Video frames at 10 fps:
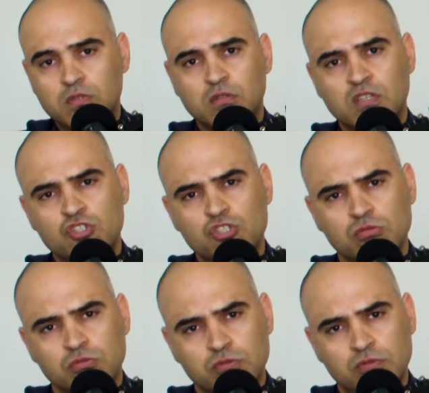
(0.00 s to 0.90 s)
you can
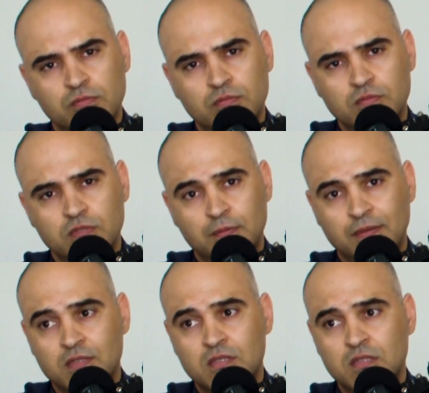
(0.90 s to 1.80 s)
choose.
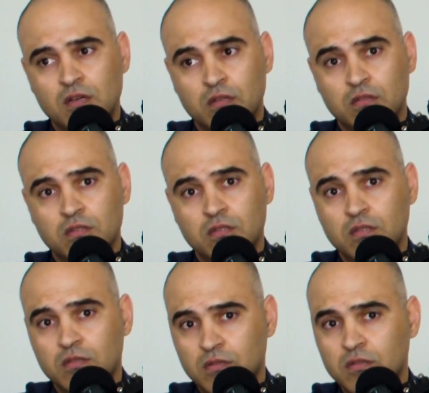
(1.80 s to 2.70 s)
Depends on
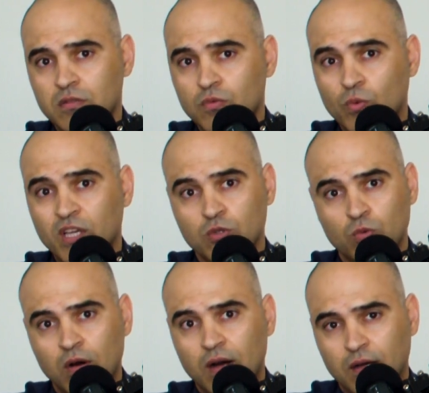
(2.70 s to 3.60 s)
where
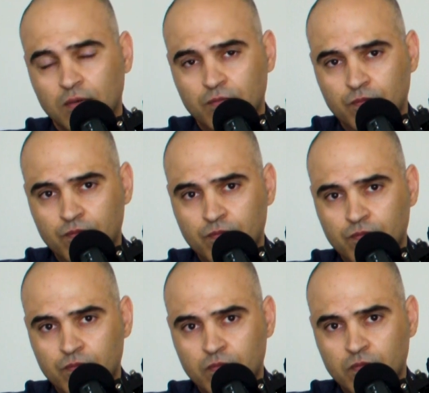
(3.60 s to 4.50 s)
you are
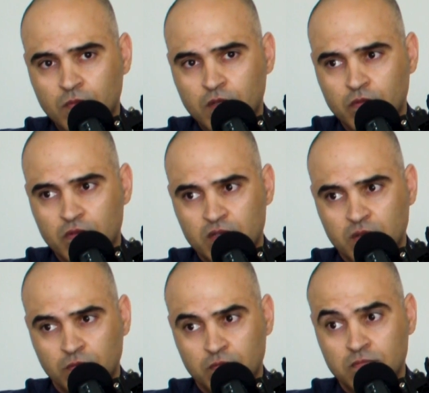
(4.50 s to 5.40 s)
if there's
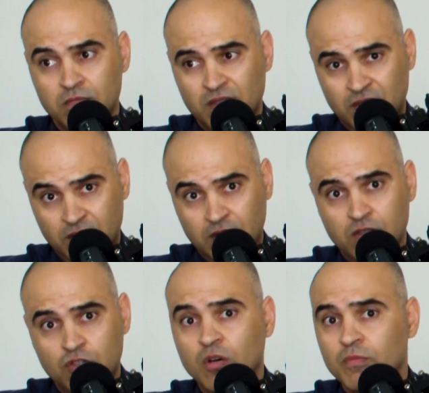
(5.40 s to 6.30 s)
a, a
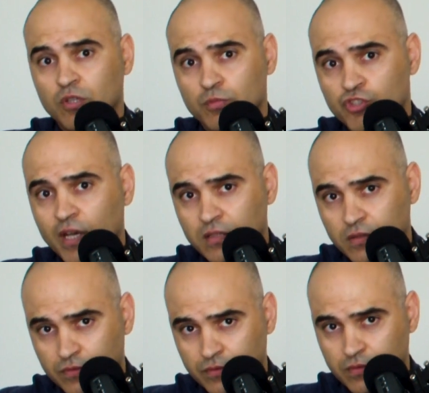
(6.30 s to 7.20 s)
common
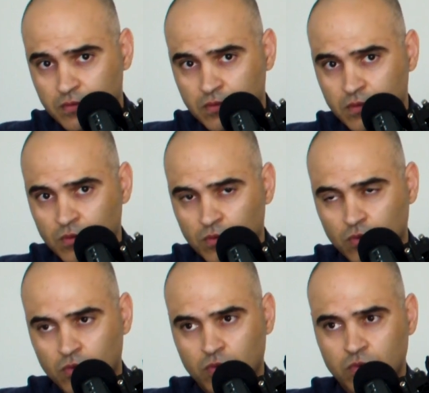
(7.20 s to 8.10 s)
objective
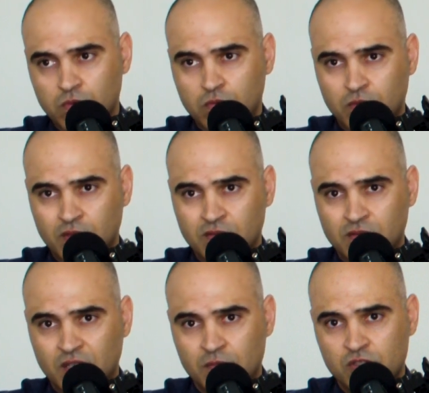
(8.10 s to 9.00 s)
or when it
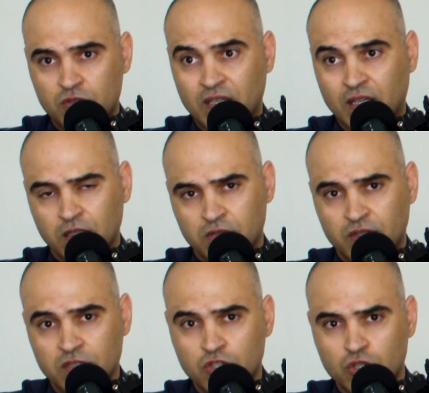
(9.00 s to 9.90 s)
comes to taking
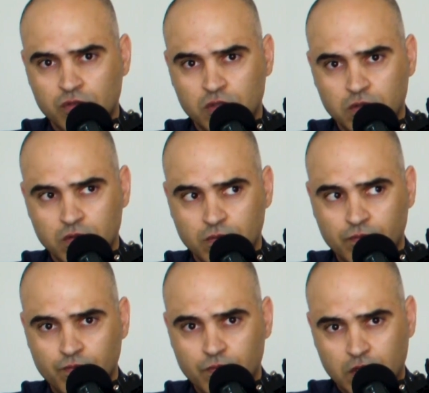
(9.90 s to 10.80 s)
advantage of you,
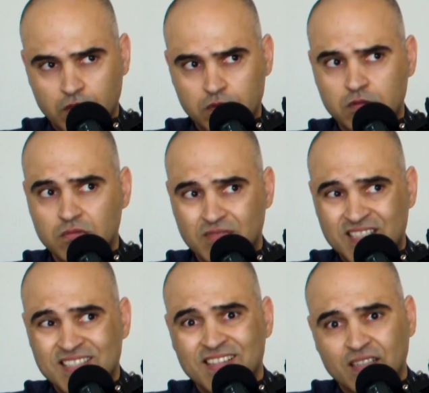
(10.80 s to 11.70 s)
you
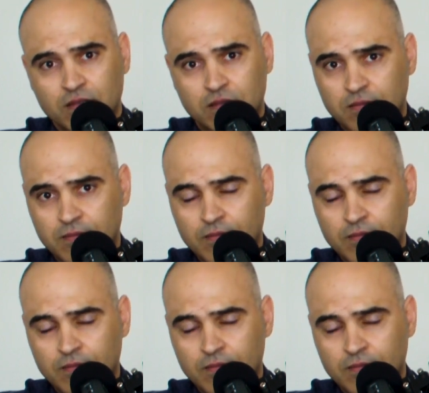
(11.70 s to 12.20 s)
decide